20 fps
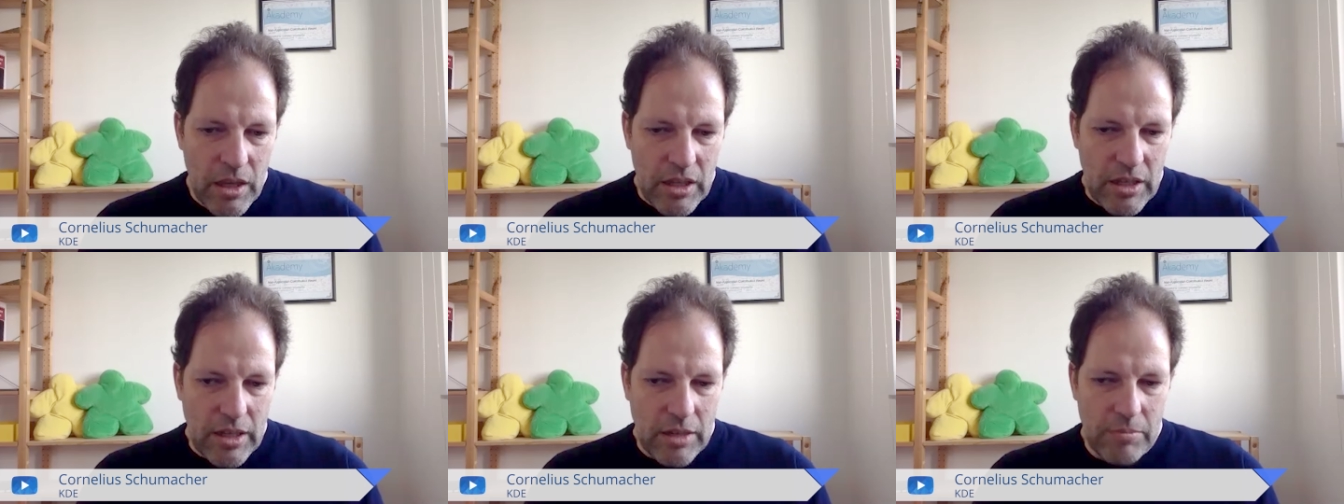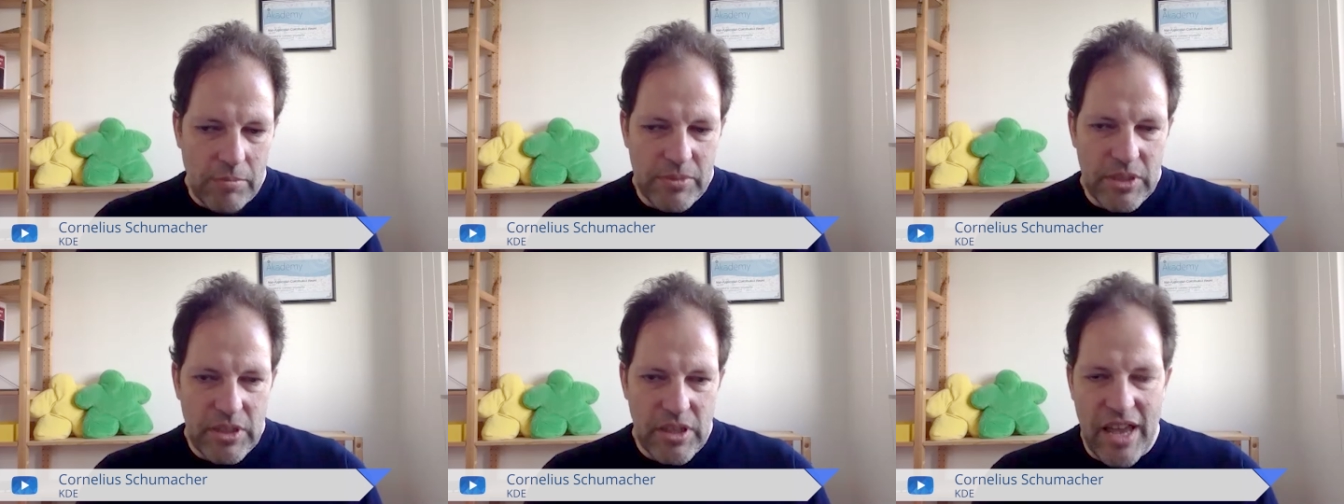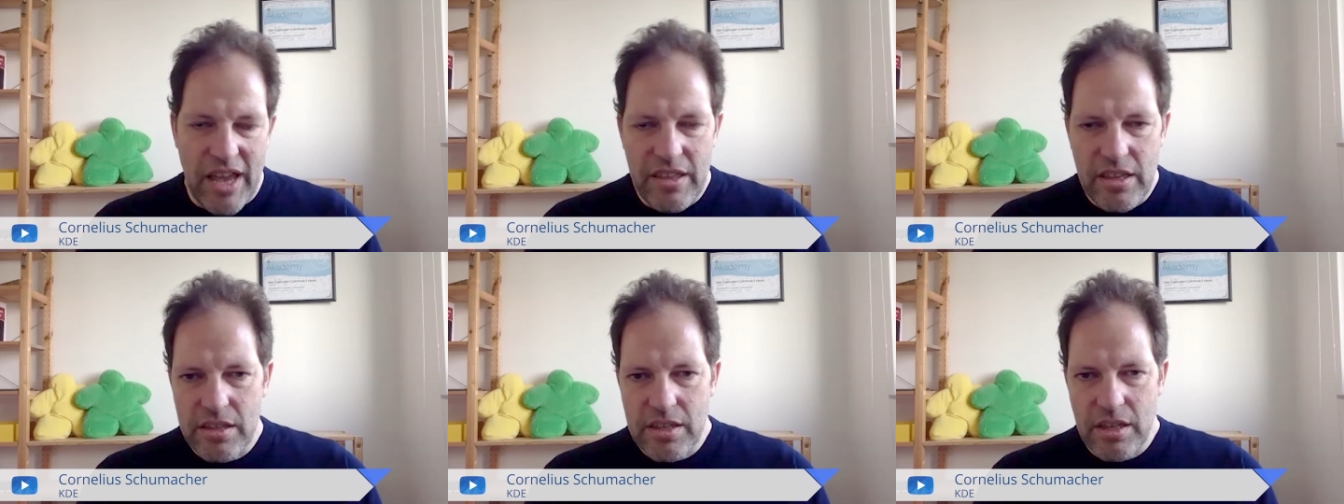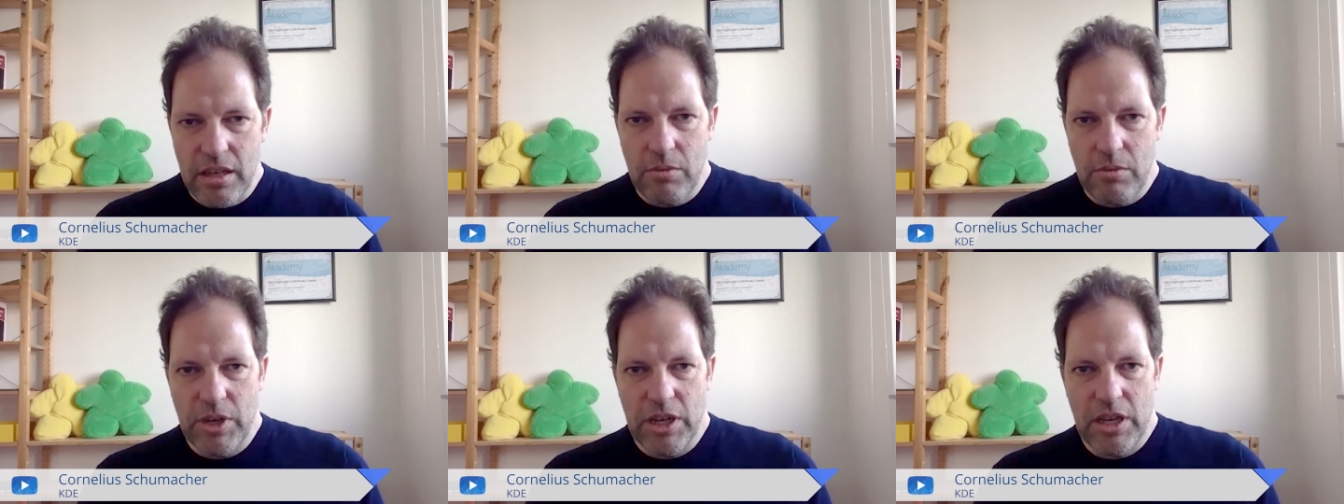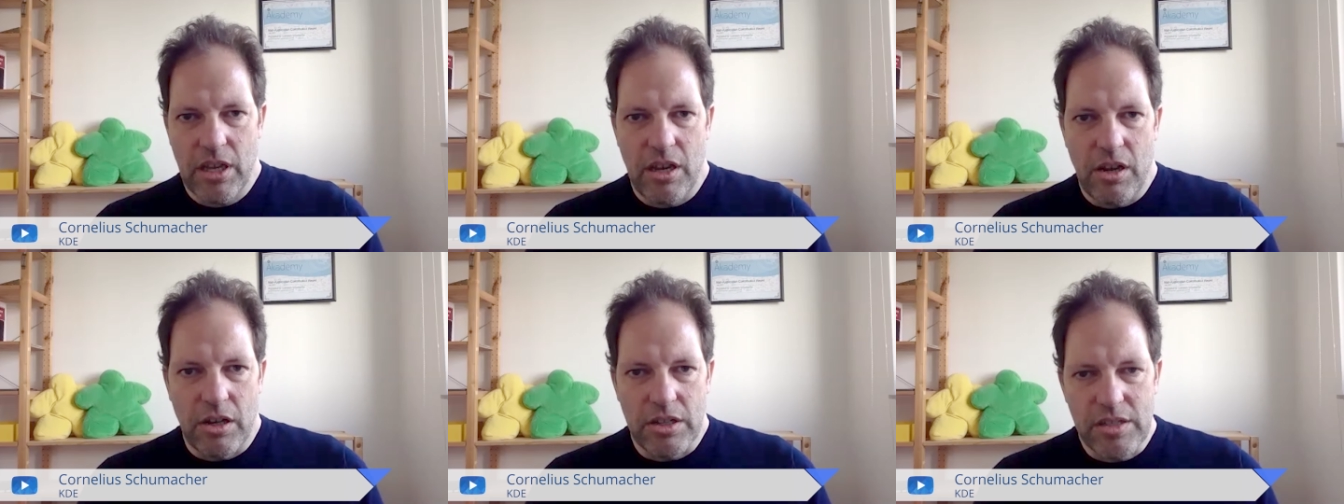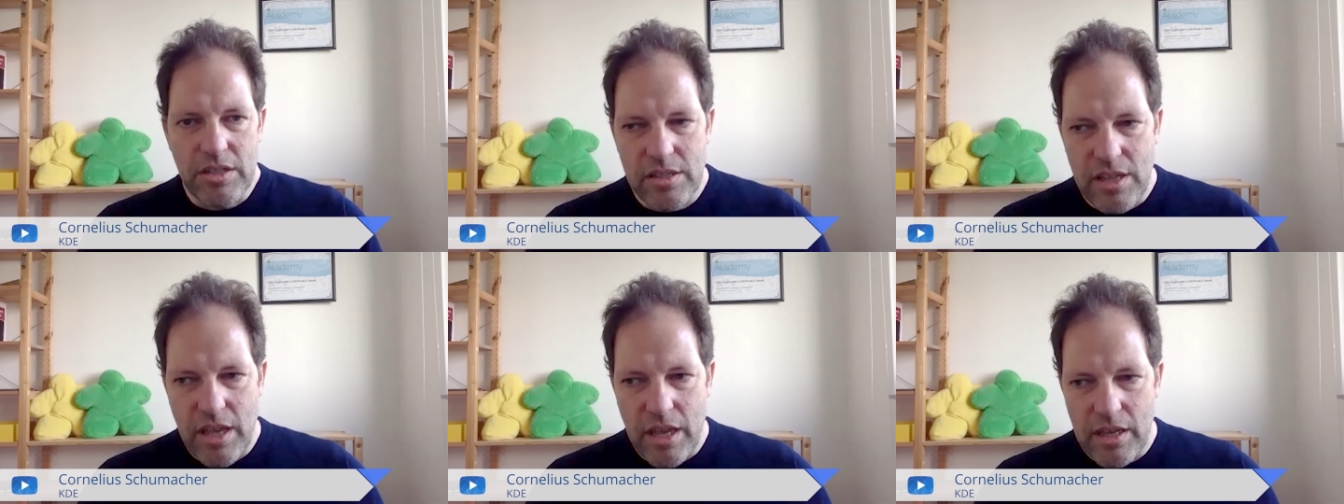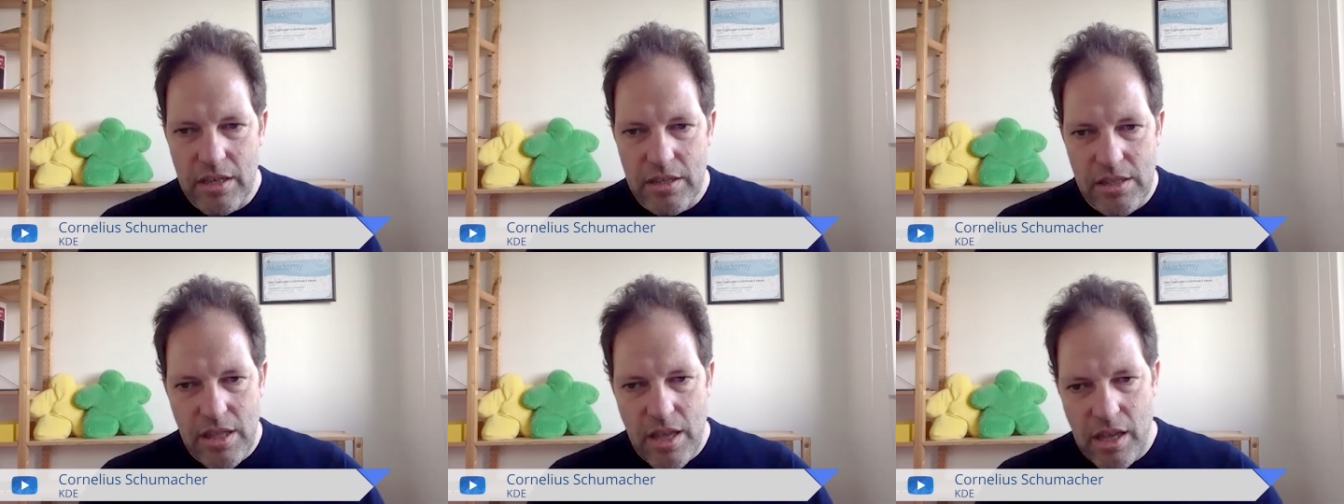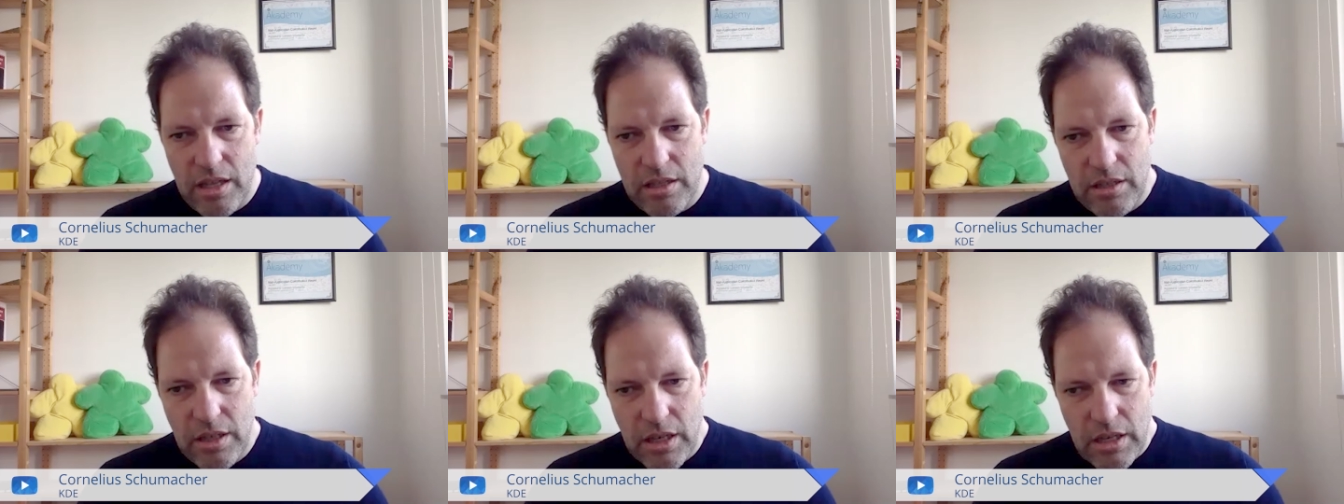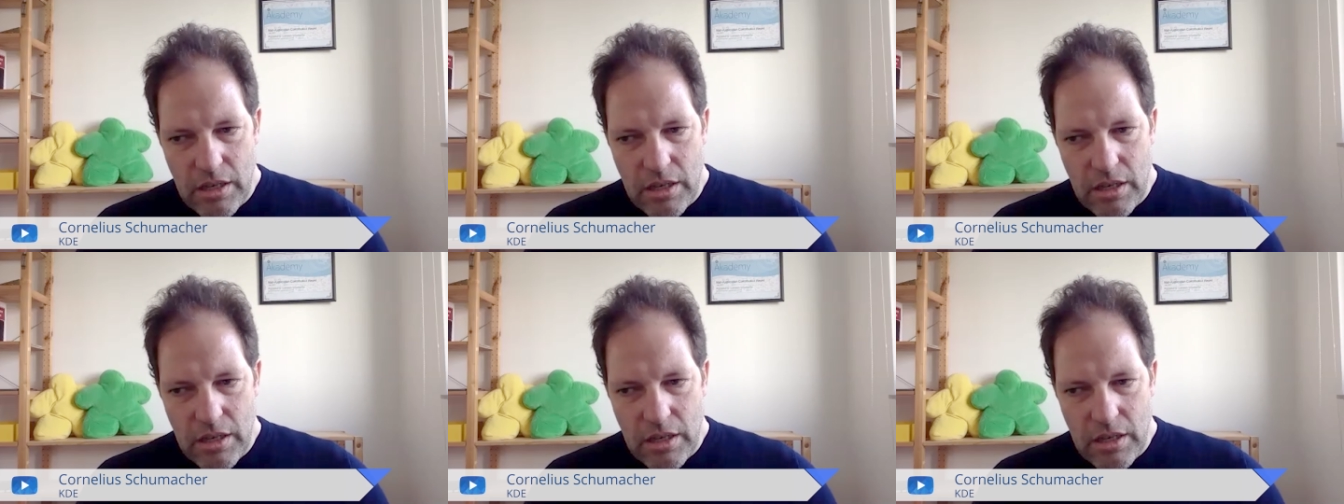Um, the other thing we can also say is that